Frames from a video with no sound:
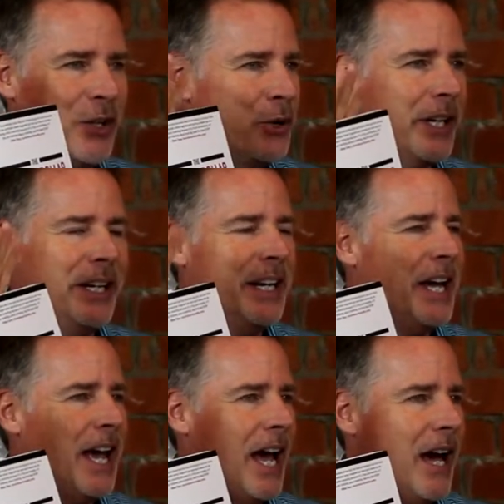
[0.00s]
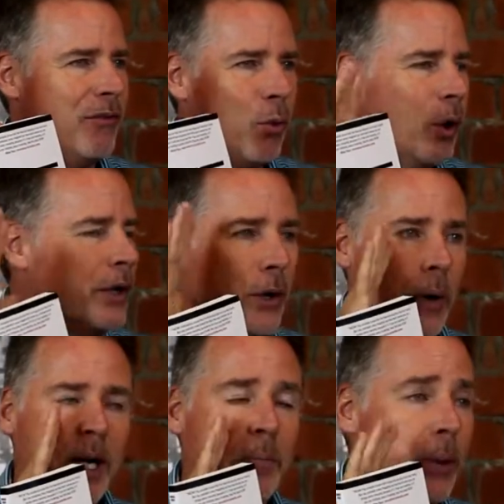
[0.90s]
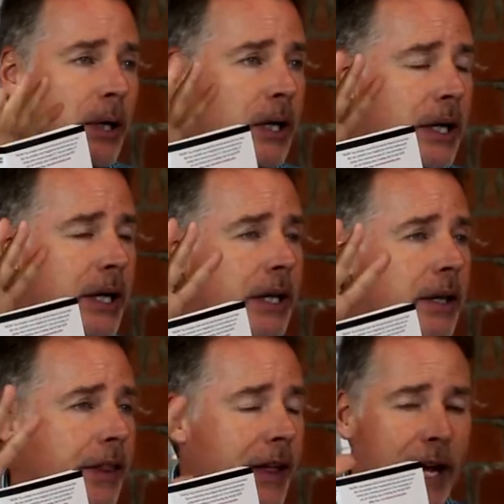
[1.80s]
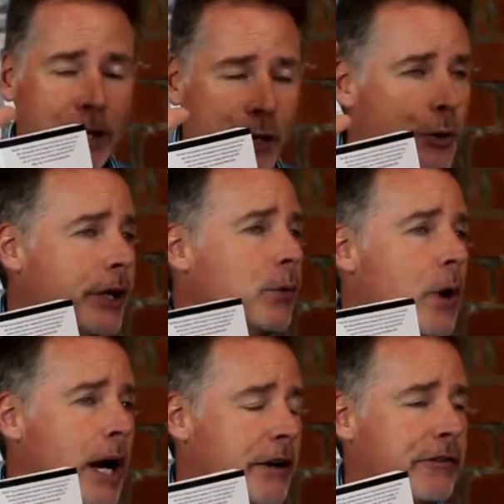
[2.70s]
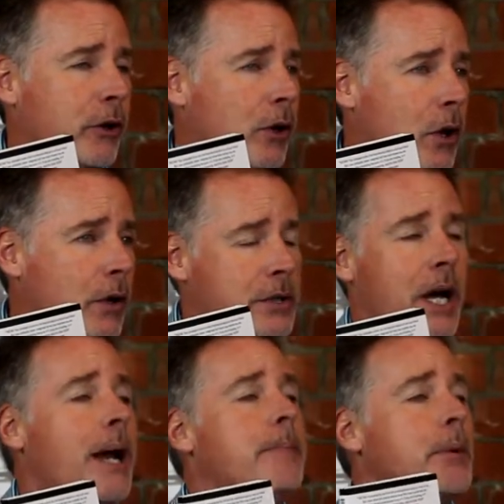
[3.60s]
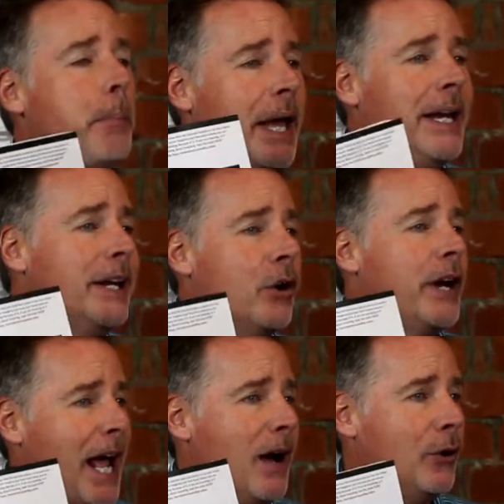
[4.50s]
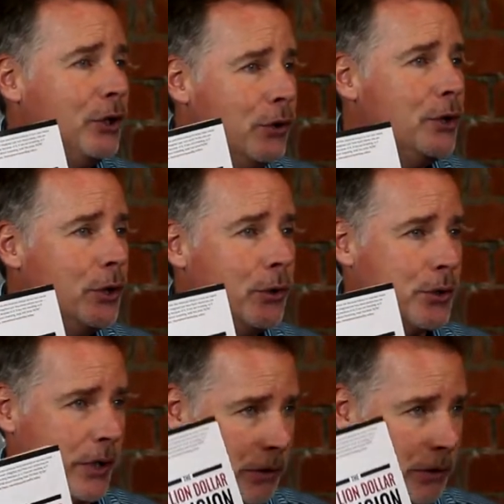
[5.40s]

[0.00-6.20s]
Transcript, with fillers: You can have one great book that you can ride for a long time depending on how you use